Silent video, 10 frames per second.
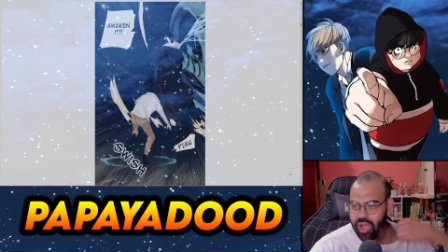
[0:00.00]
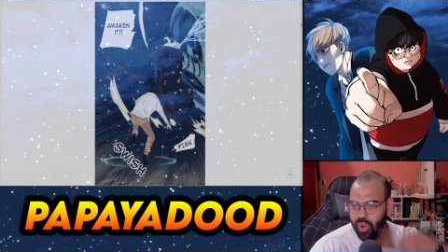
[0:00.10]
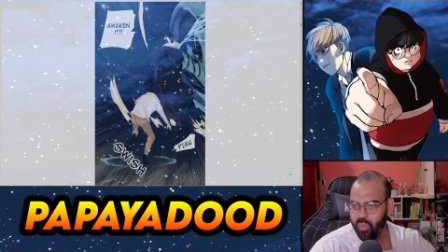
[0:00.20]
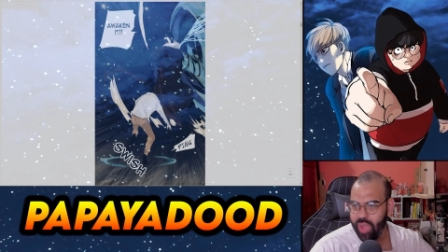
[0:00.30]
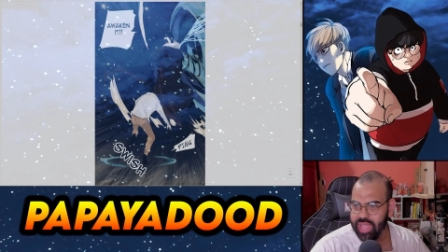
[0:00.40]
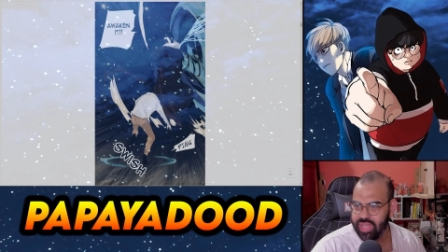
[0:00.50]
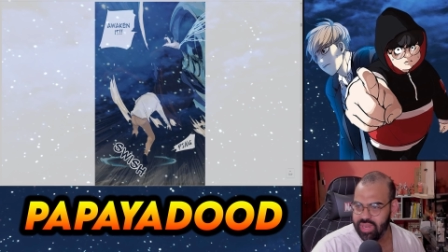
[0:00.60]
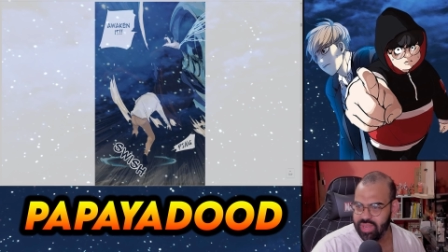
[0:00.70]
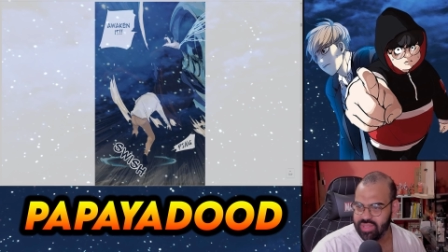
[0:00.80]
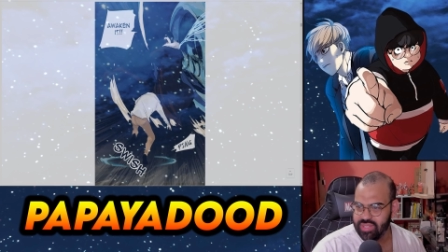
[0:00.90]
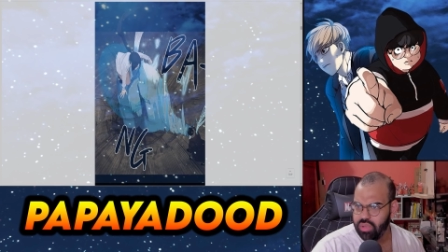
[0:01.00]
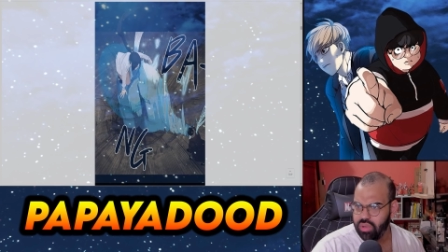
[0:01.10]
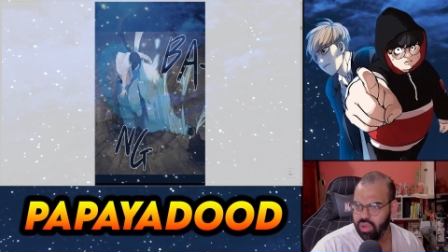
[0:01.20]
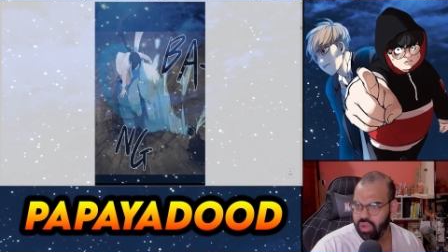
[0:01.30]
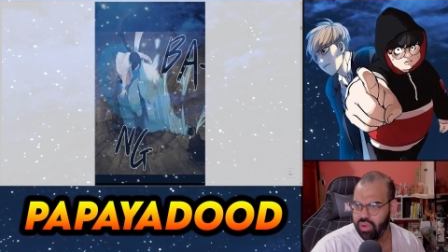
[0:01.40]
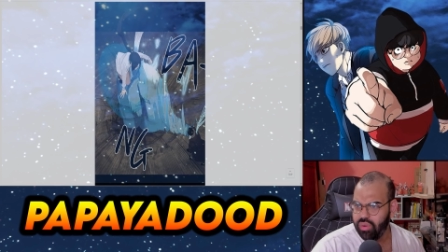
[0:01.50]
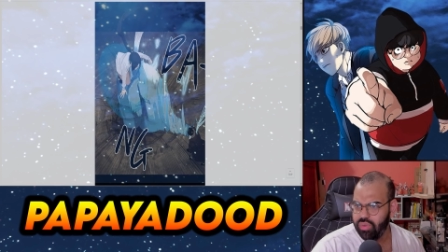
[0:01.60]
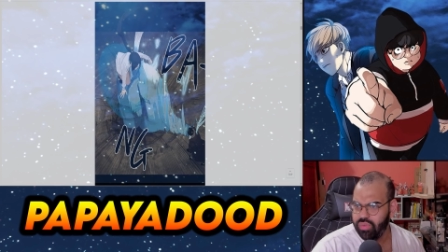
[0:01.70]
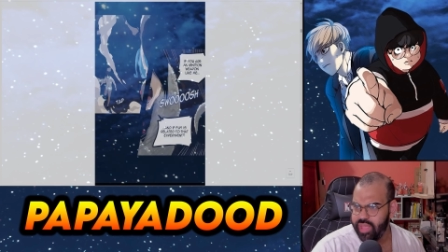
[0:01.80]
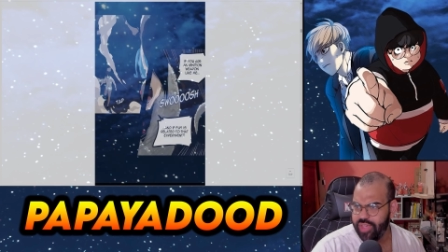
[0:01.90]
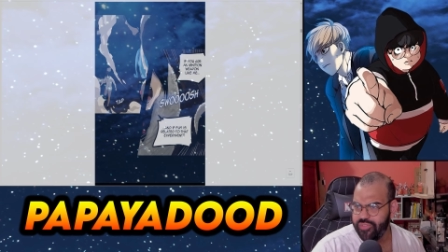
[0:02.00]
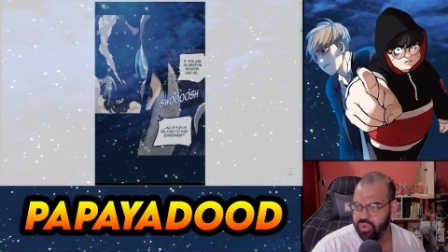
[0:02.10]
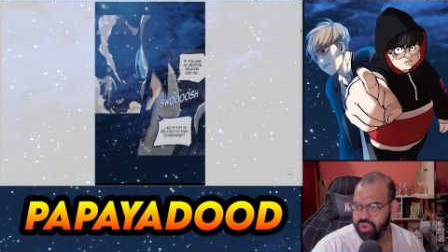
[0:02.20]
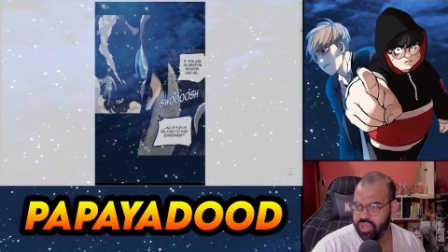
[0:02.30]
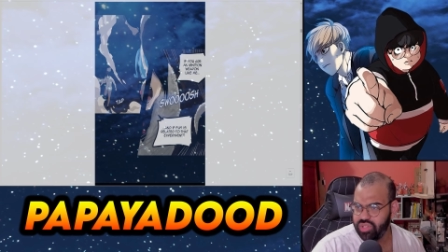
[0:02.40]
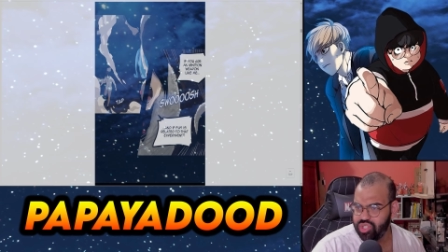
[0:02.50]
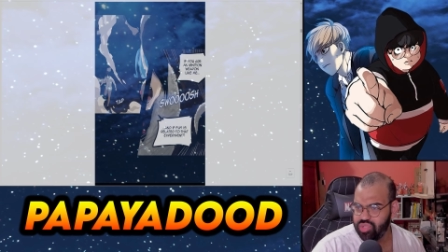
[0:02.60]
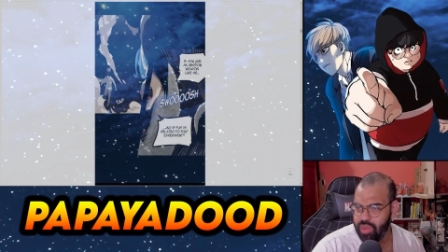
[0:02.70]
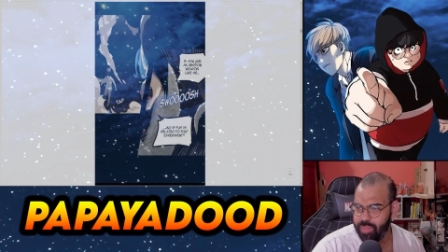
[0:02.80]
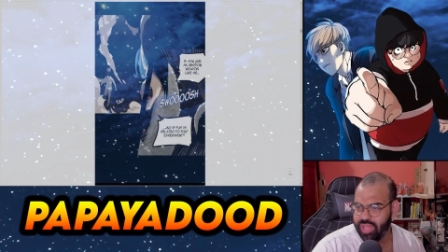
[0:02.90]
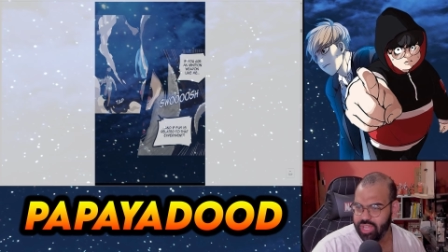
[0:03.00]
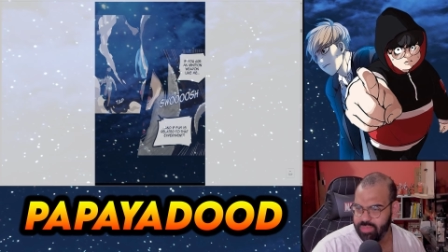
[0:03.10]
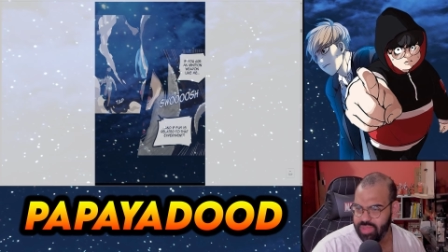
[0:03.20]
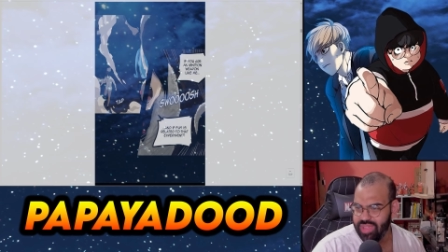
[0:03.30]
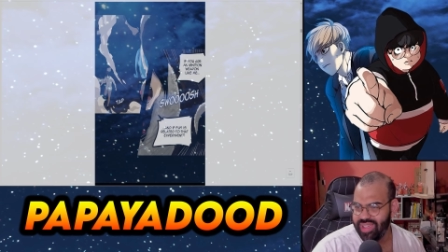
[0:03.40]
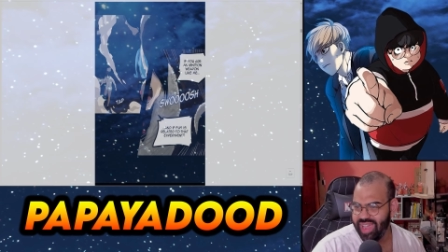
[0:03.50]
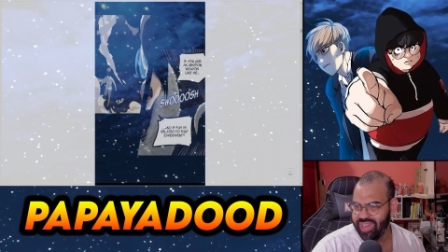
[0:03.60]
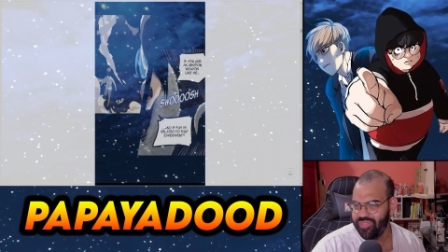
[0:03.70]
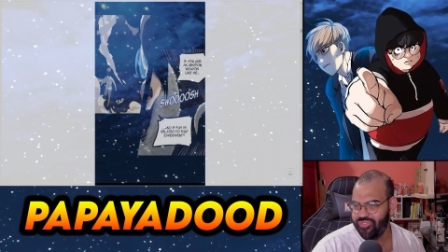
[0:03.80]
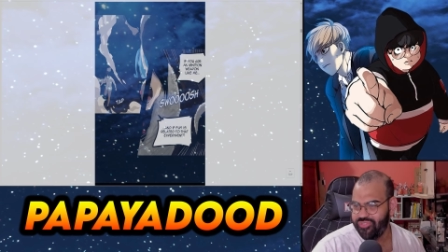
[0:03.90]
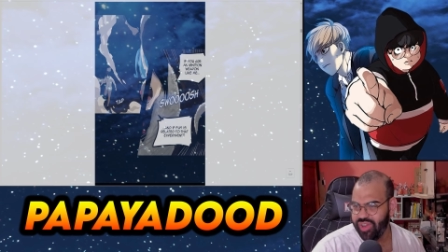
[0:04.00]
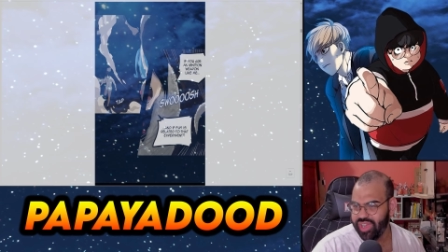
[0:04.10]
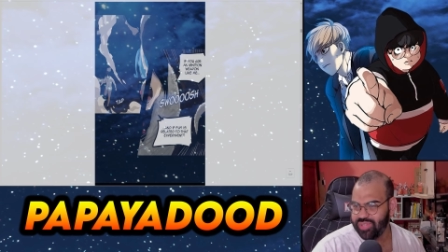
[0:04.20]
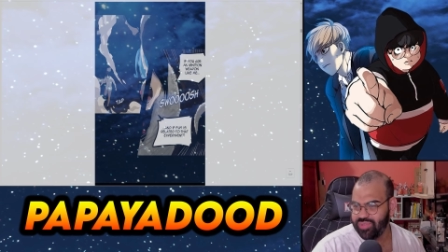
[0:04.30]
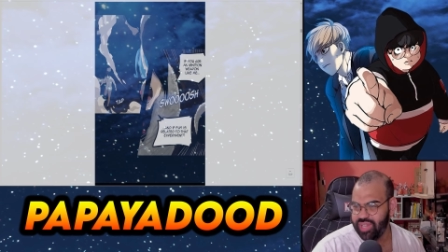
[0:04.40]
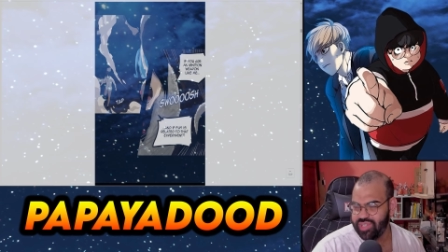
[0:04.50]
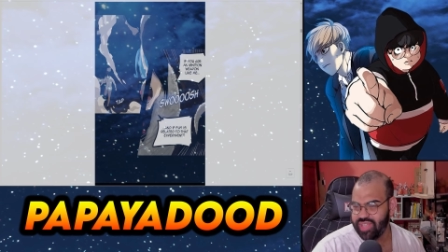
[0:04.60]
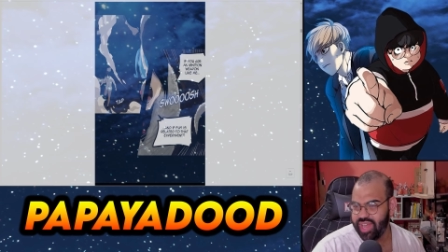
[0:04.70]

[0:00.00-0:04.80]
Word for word: Awaken it. Uh-oh. If you're an ignition weapon like me, and if Fug is related to that